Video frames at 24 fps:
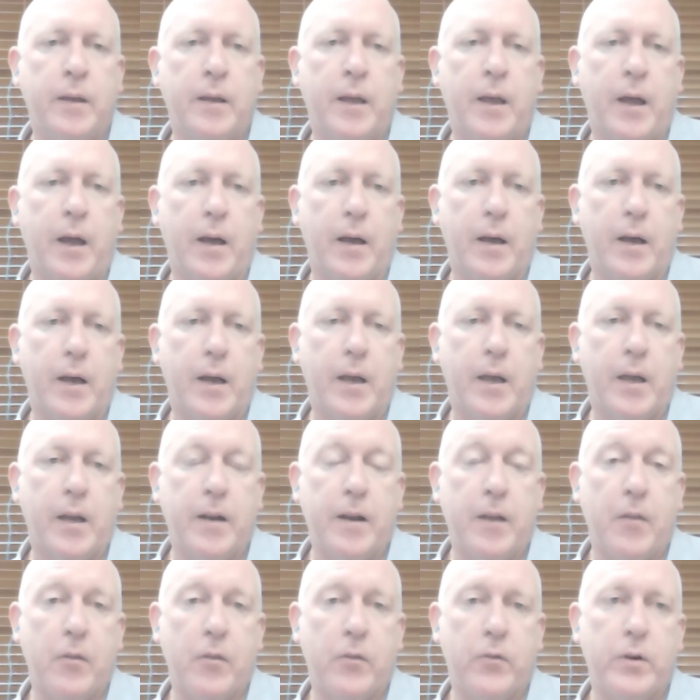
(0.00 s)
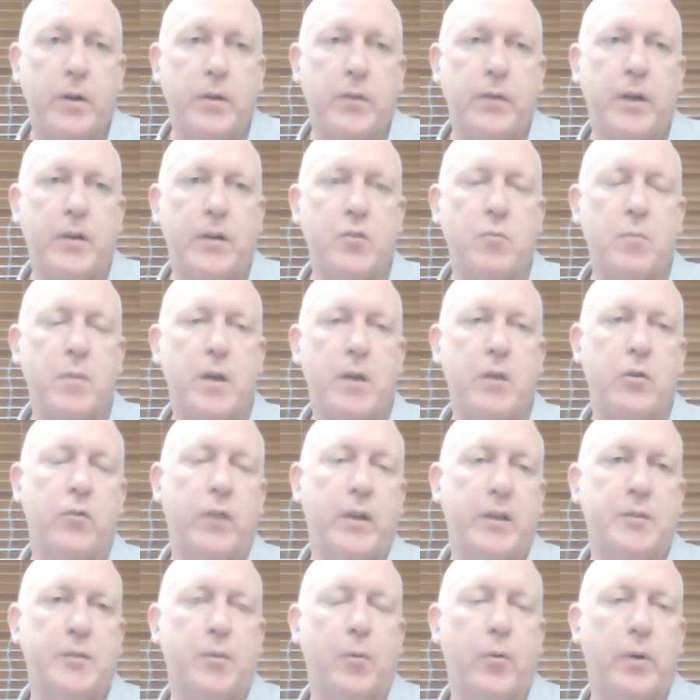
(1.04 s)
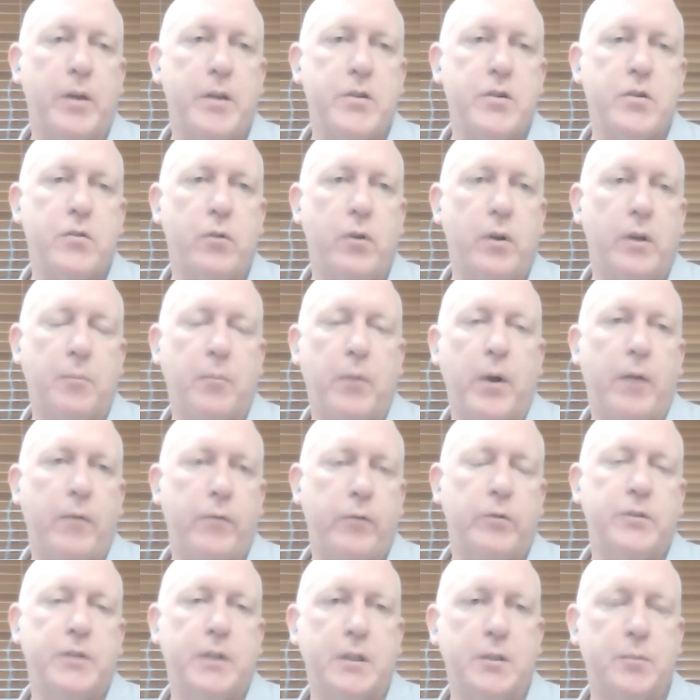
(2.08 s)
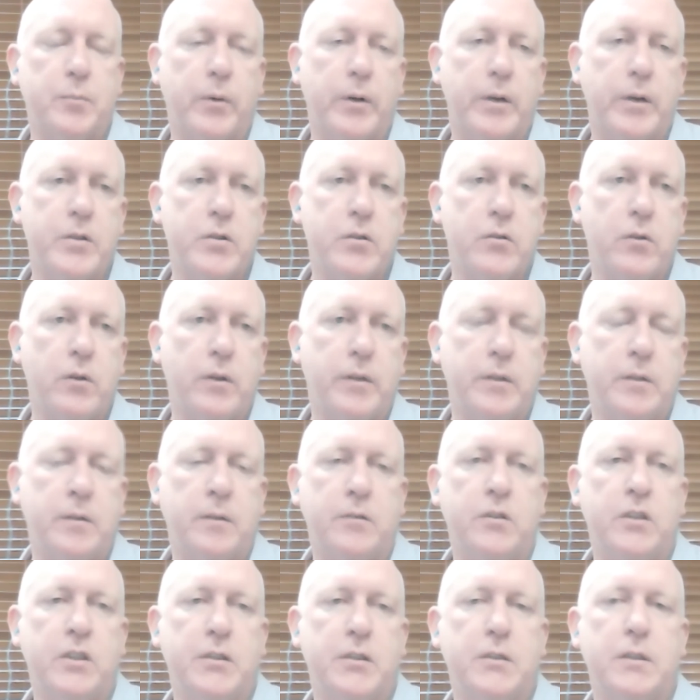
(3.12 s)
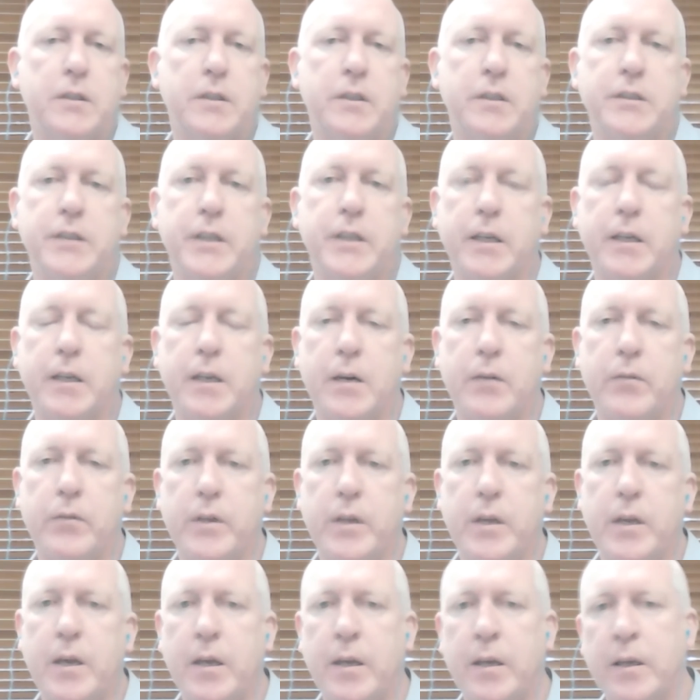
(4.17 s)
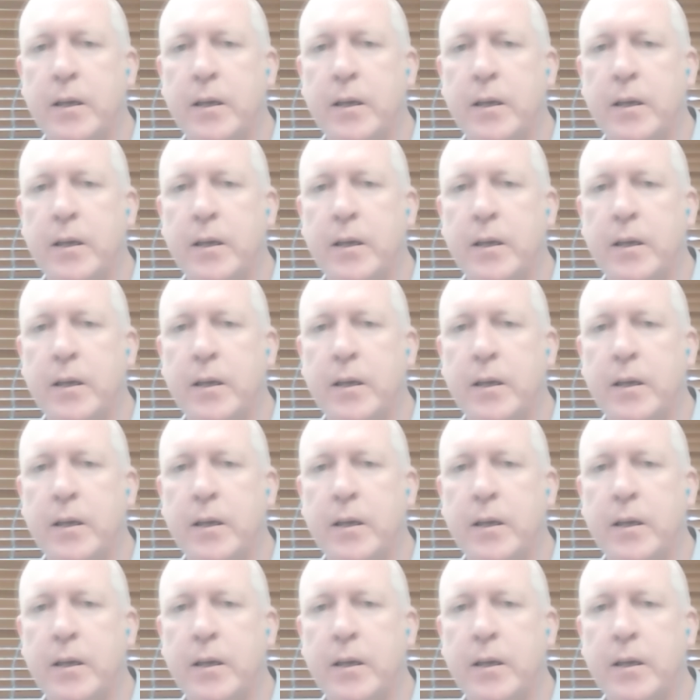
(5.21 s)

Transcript: uh, and another 3,000 metres of exploration drilling, brownfields exploration drilling, just in the second half of the year.